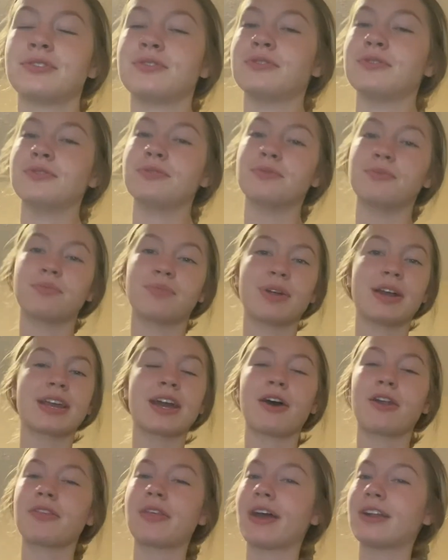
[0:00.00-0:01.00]
to break
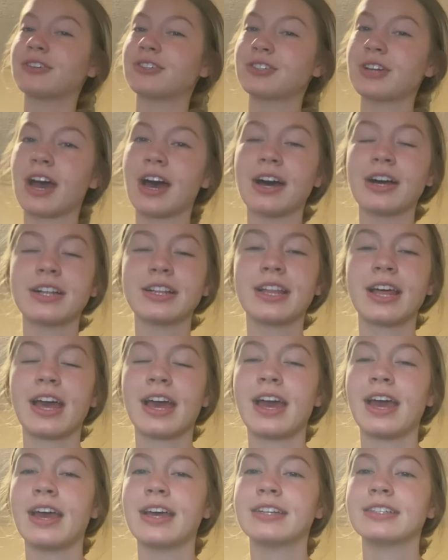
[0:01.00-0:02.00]
out of that shell
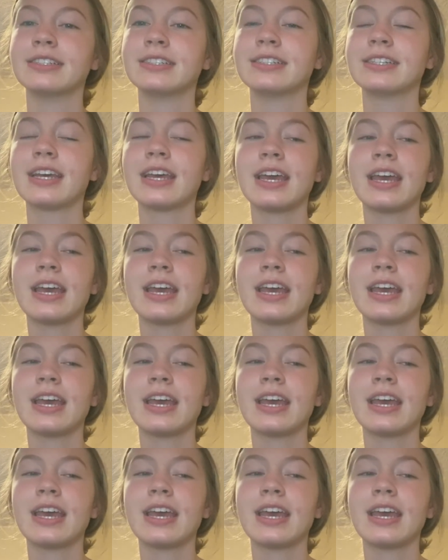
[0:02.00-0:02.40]
and